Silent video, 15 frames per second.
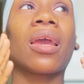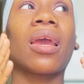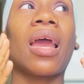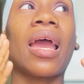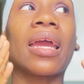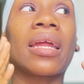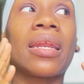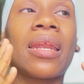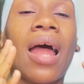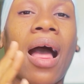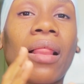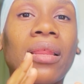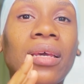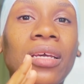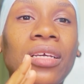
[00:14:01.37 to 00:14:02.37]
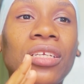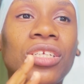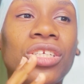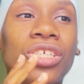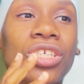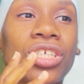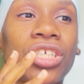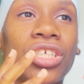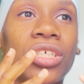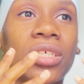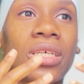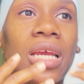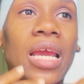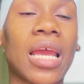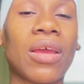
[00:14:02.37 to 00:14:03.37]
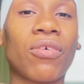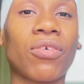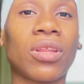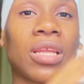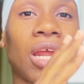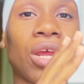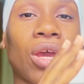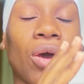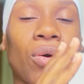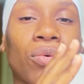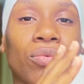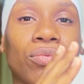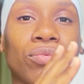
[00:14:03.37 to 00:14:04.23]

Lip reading: Acknowledge, let it go.